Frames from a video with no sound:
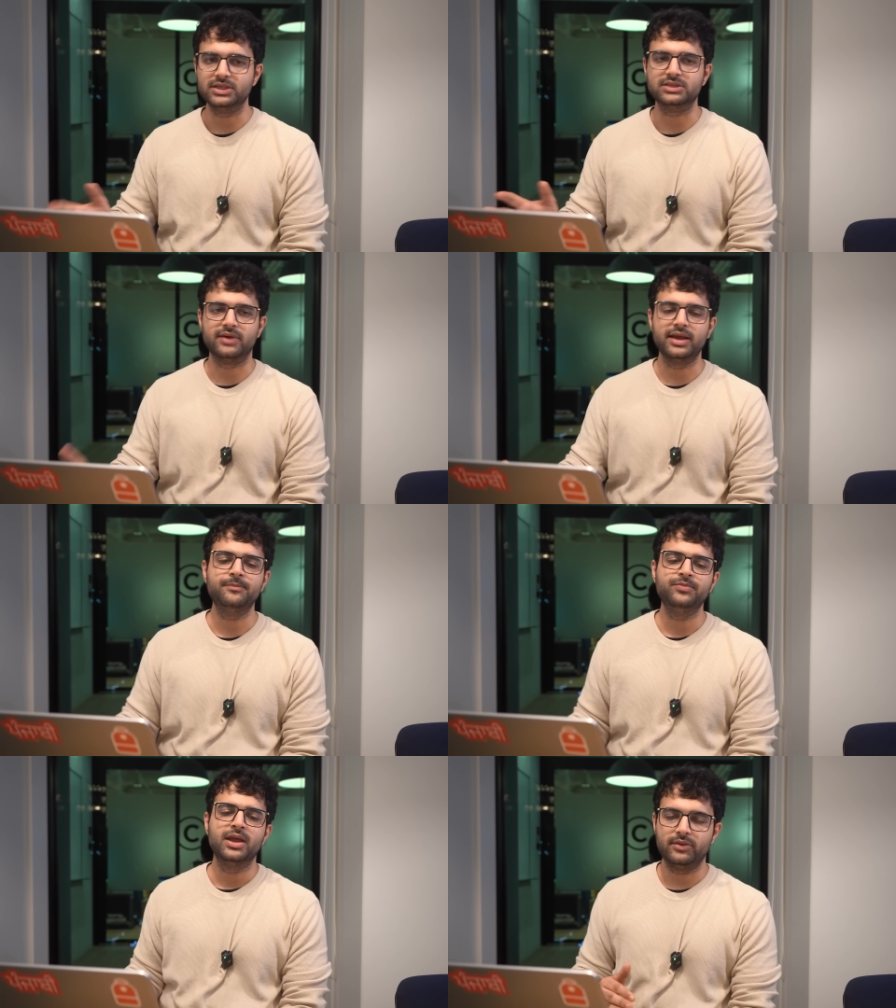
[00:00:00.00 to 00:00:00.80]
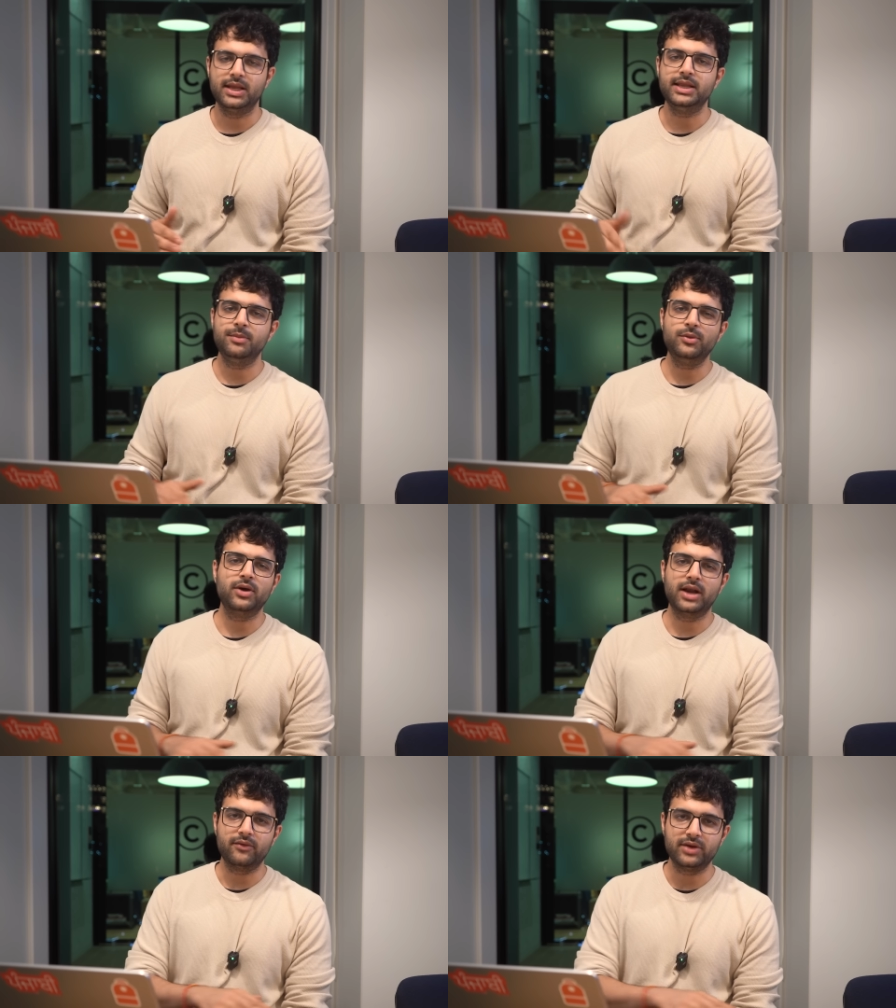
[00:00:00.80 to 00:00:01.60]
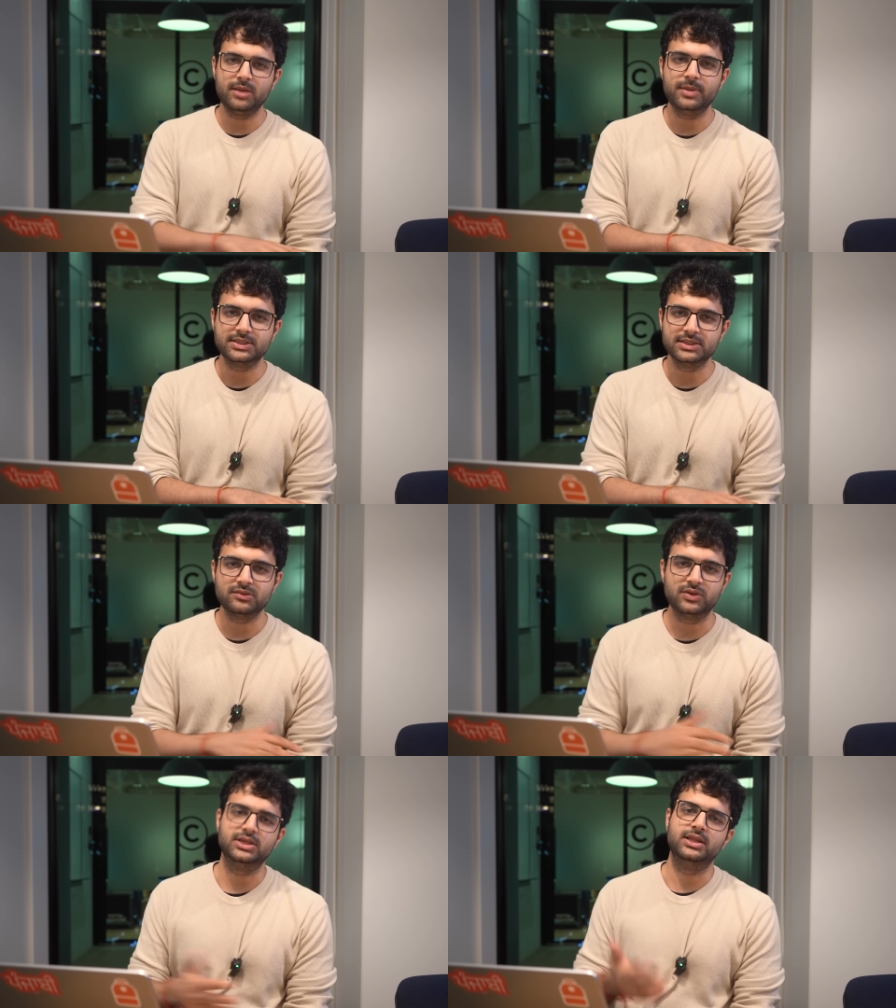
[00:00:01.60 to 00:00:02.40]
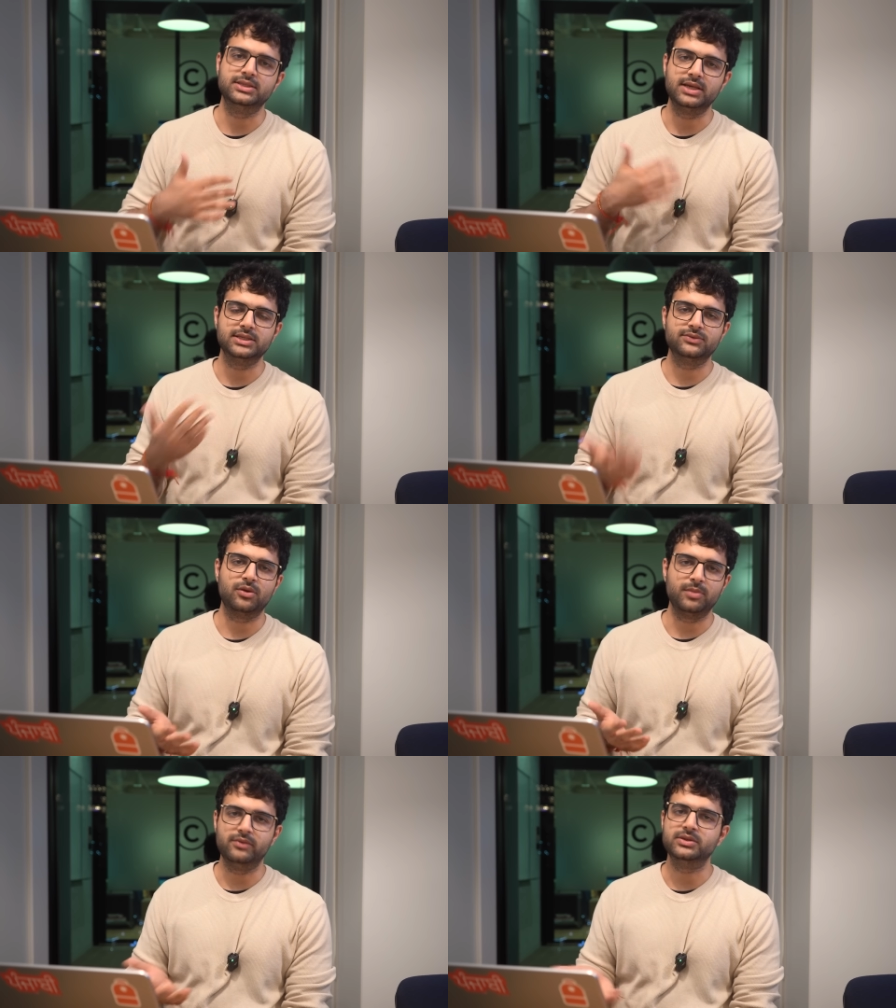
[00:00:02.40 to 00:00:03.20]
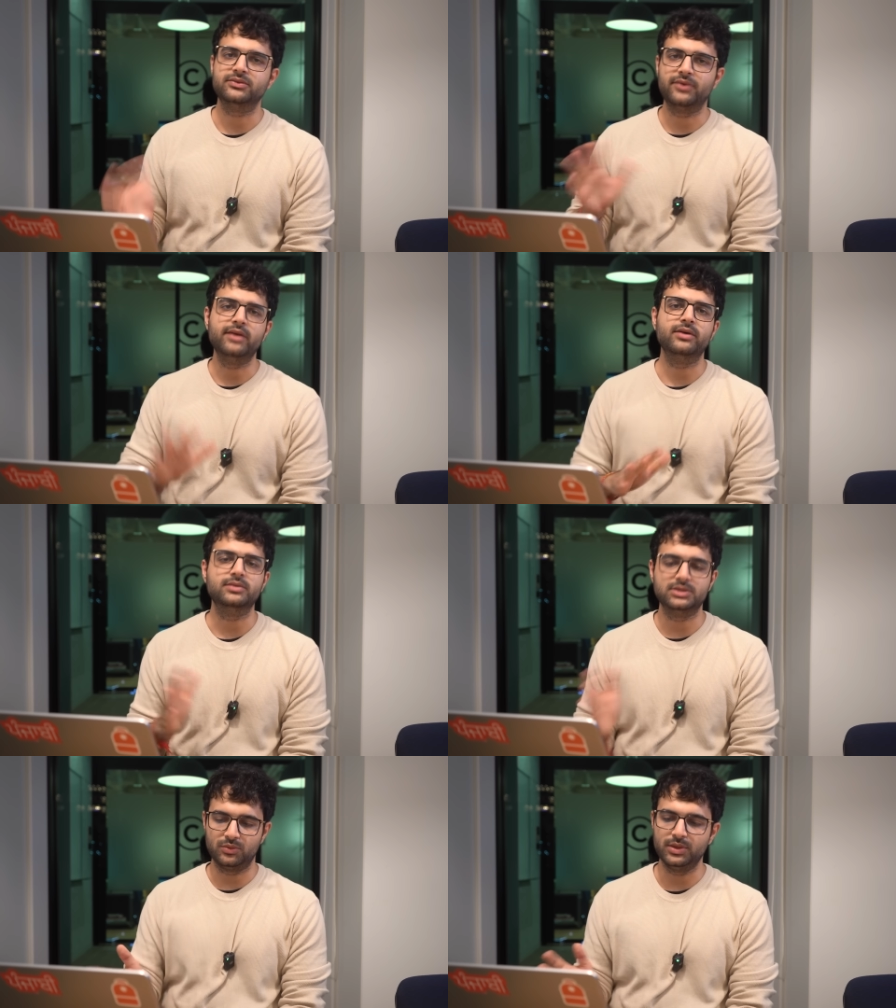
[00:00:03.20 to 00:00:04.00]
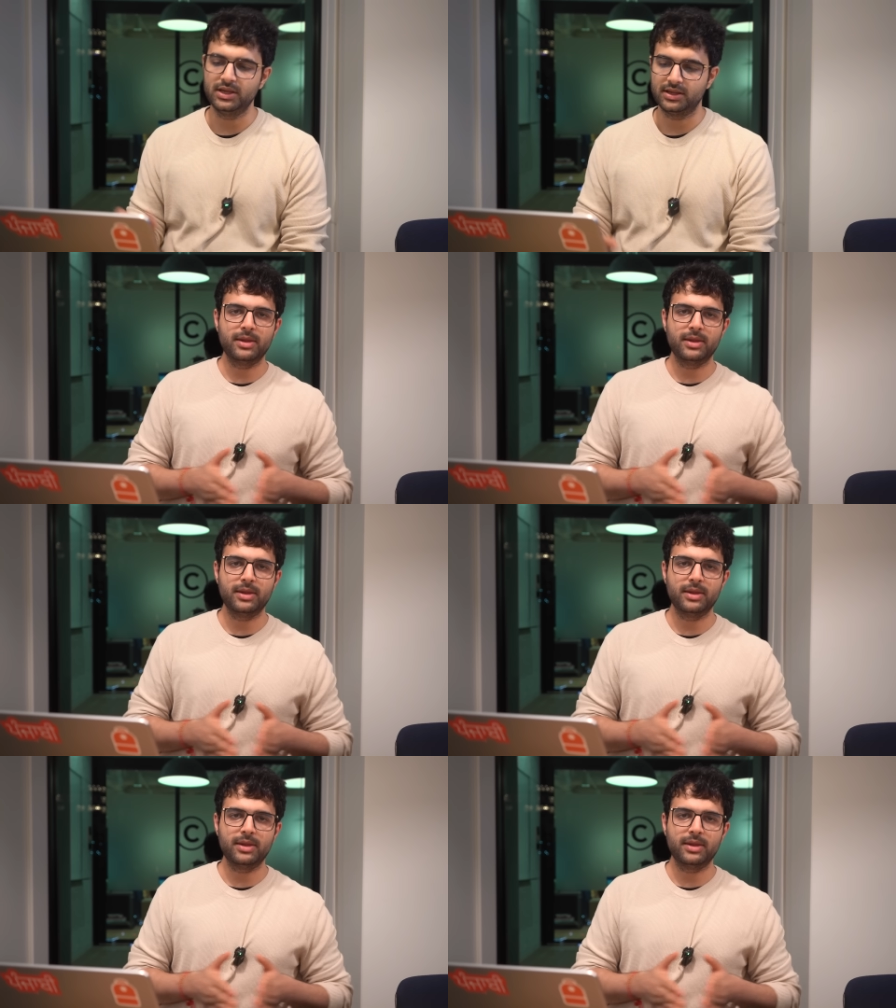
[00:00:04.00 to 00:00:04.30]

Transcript: which is why they'll keep you on an hourly basis, which in this case for me was five hours a week.